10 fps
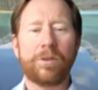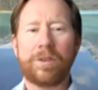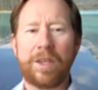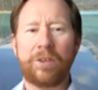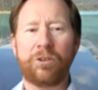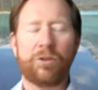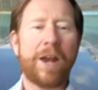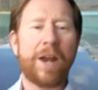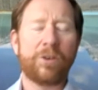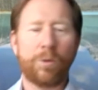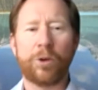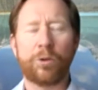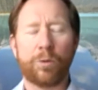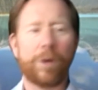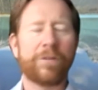this trend towards
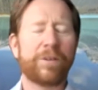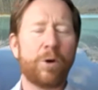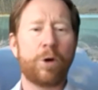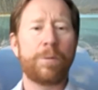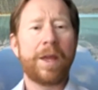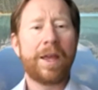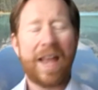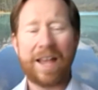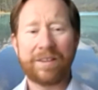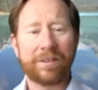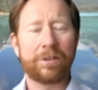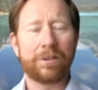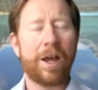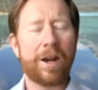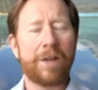work from home has a
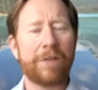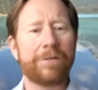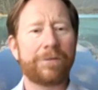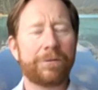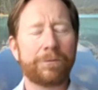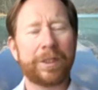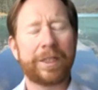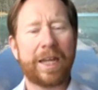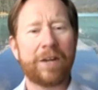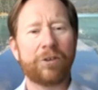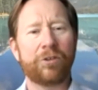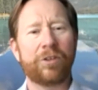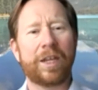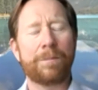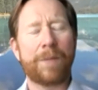lot of really
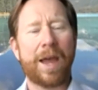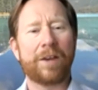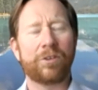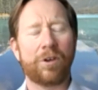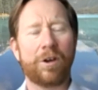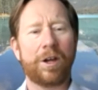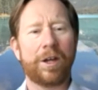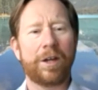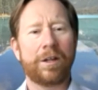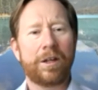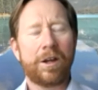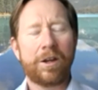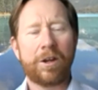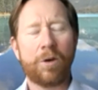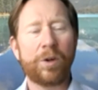interesting impacts on
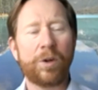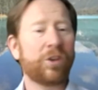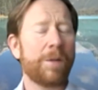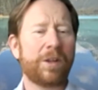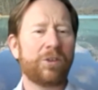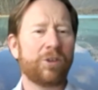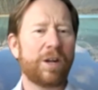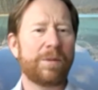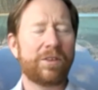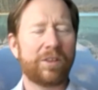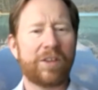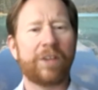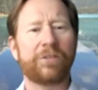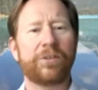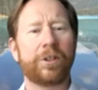which companies are going to be
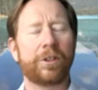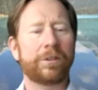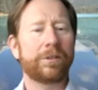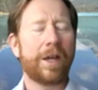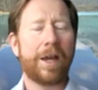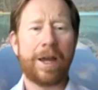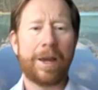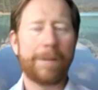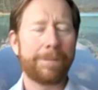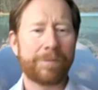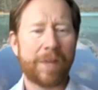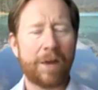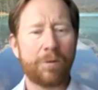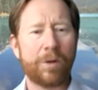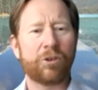successful
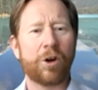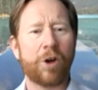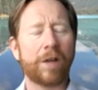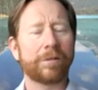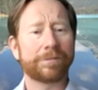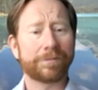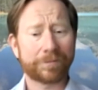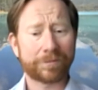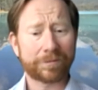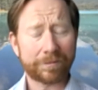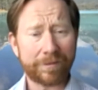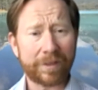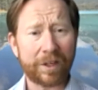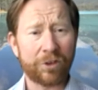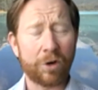and which are not.
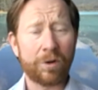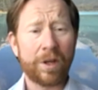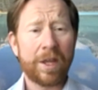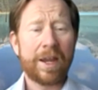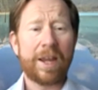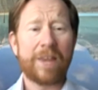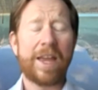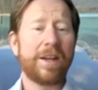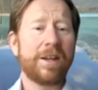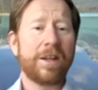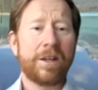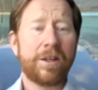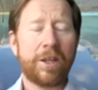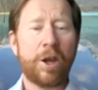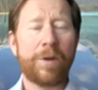So, and then
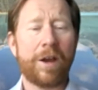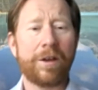we're